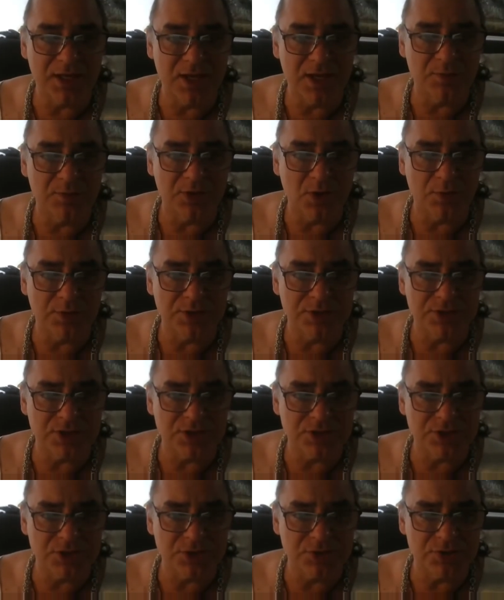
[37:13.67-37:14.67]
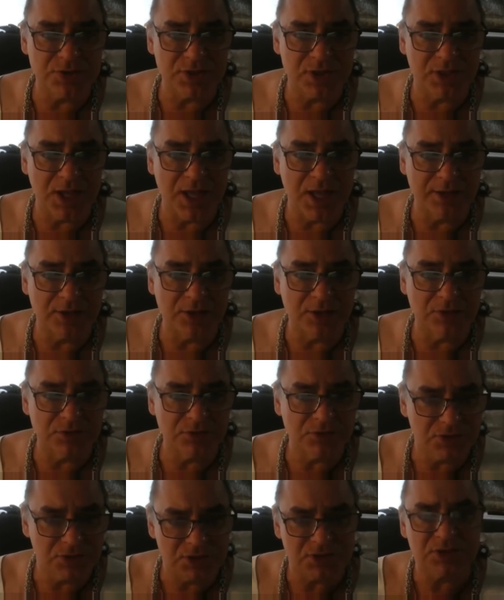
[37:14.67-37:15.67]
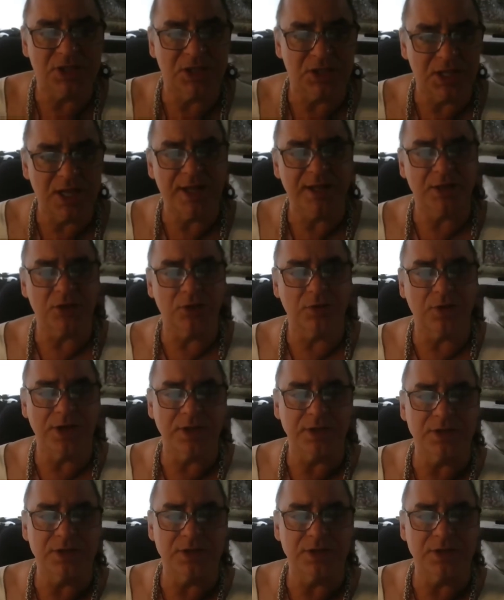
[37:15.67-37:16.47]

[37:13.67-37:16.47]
I would always just choose a lighter grain,